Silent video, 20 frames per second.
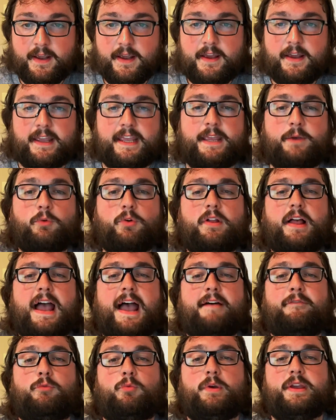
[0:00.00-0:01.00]
He will
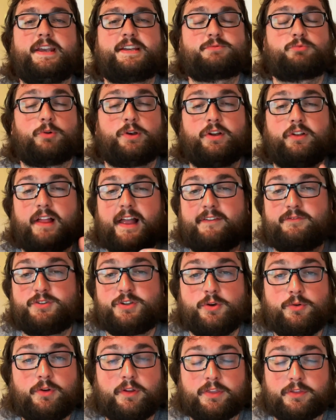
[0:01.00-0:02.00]
have weeks where he'll have
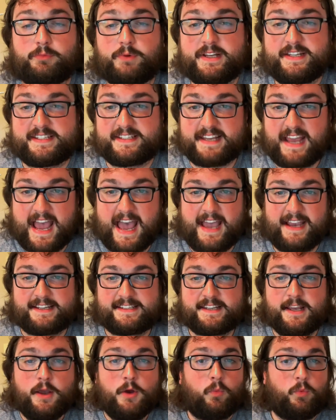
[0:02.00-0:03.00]
2 to 3
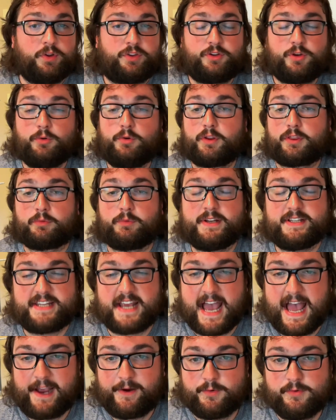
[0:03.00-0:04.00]
sacks with 2 to 3
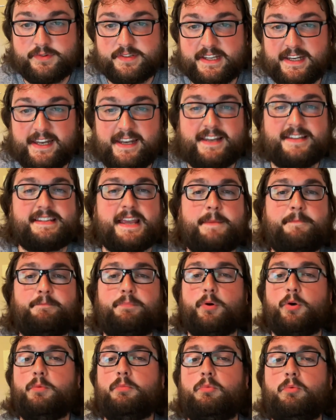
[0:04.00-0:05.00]
tackles, and it is a
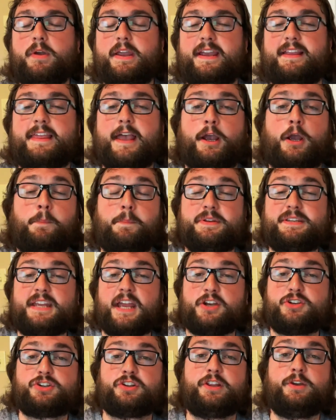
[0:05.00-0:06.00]
boom week that could
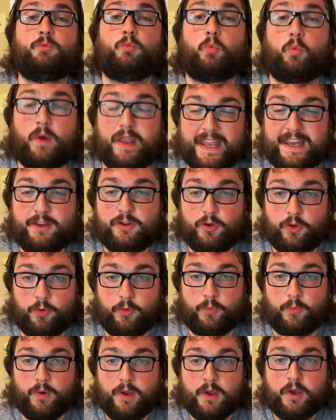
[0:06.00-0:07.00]
potentially win
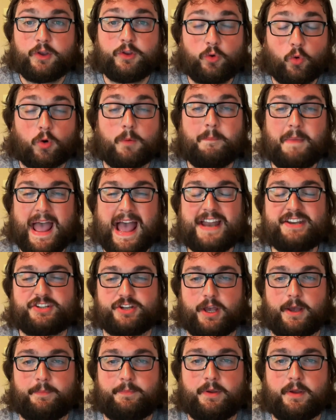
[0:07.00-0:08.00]
you your
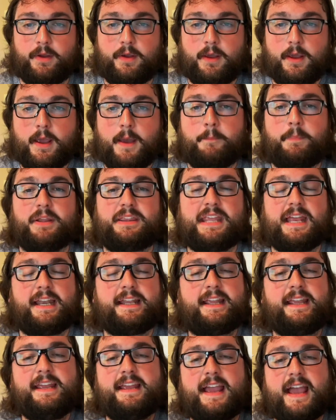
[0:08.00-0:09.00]
matchup. But then
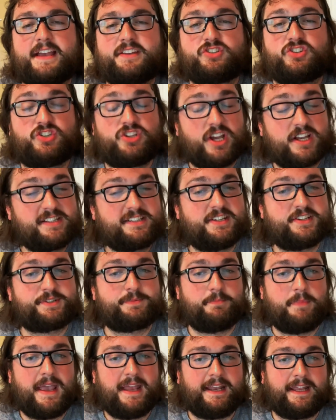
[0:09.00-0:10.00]
he has just as
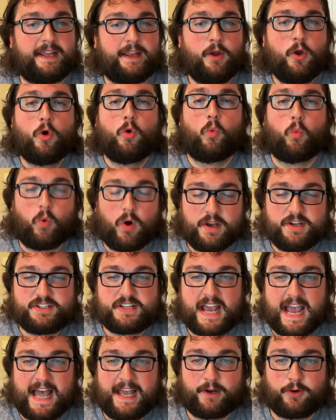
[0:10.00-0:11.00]
many 1
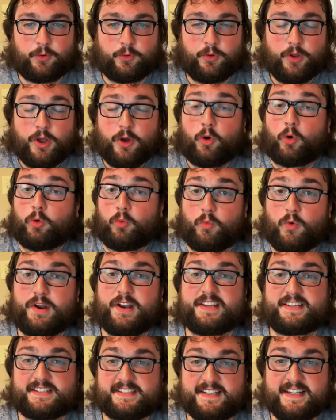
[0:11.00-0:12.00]
tackle or 1
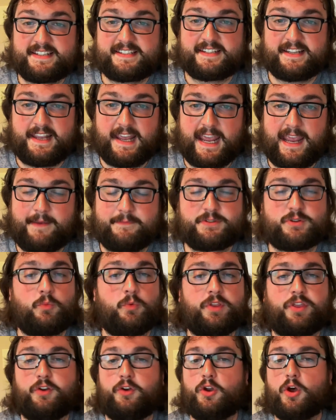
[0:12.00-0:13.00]
assist games
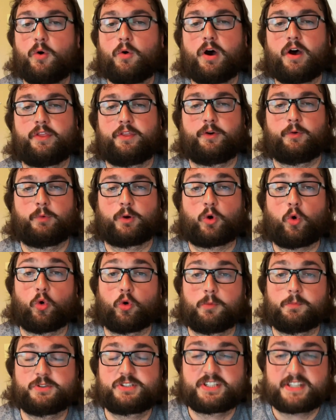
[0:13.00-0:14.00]
with no other
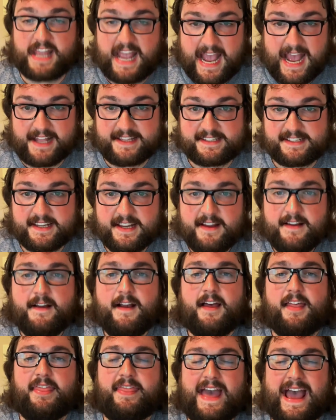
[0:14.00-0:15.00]
recordable stats.
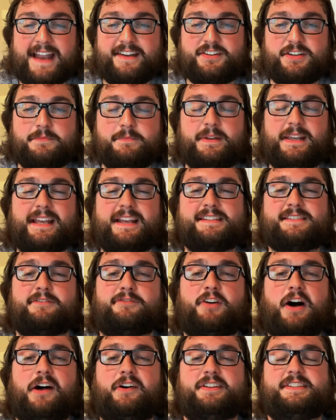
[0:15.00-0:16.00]
That to me is a
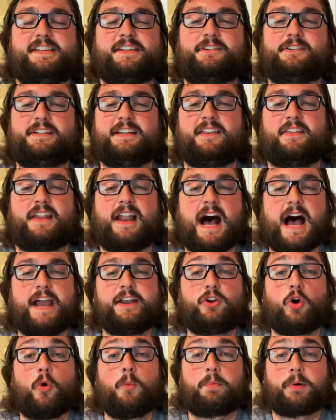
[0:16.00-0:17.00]
volatility that I
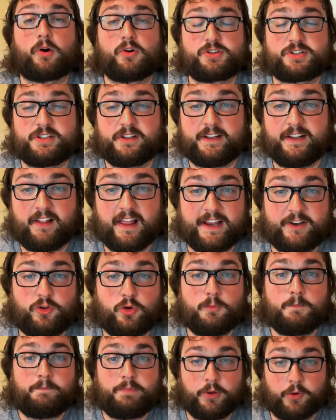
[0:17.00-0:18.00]
don't personally like
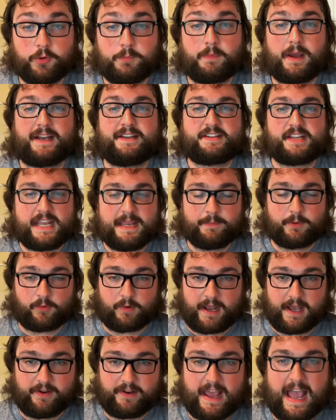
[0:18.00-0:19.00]
to build my team
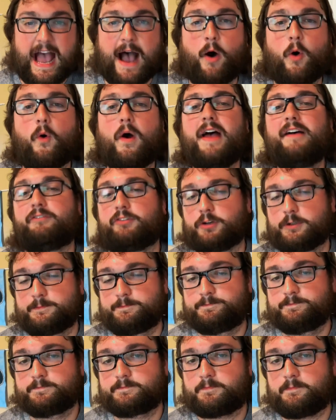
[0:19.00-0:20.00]
around. However,
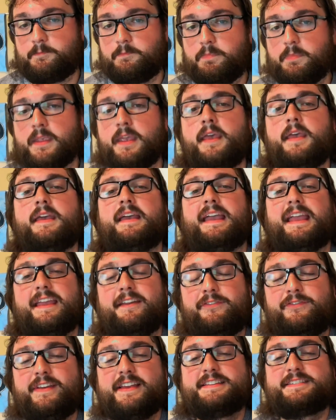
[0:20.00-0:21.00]

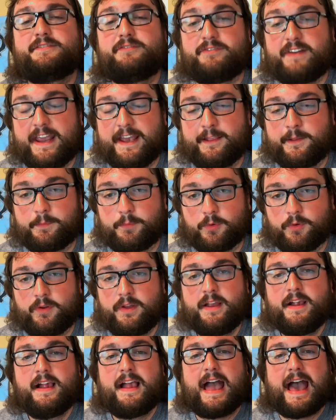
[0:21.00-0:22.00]
if he's available
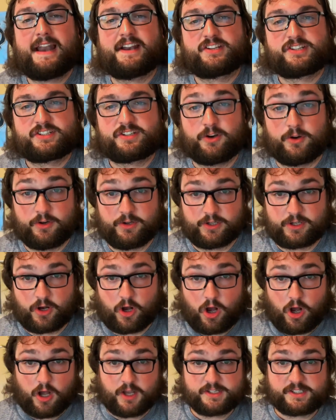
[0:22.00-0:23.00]
at a certain
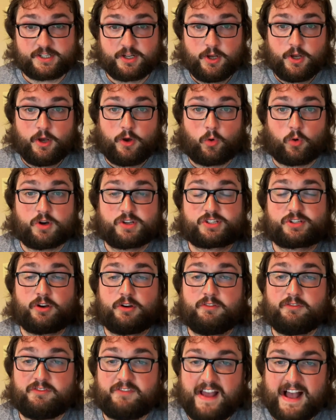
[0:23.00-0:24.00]
cost or a
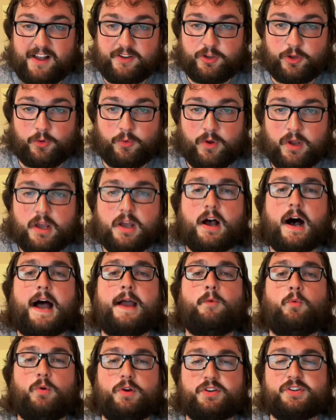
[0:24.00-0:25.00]
certain value, I
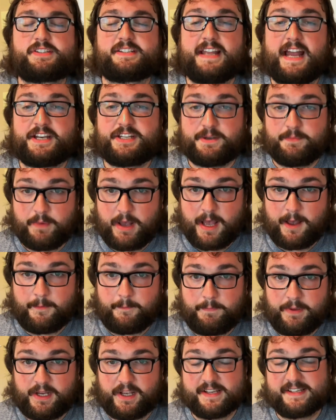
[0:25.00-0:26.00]
will snatch him up
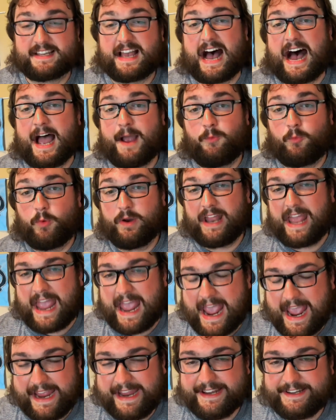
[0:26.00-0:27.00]
because I would
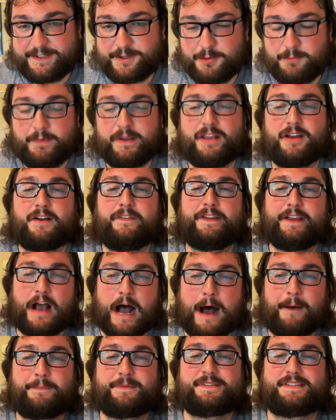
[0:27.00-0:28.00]
hate to be on the
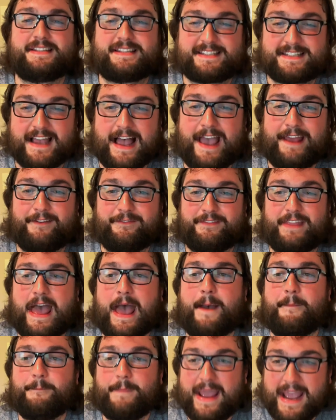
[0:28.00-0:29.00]
opposite side of
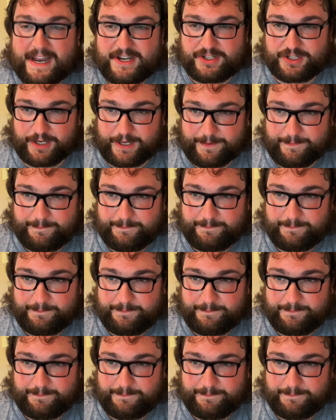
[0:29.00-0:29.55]
that matchup.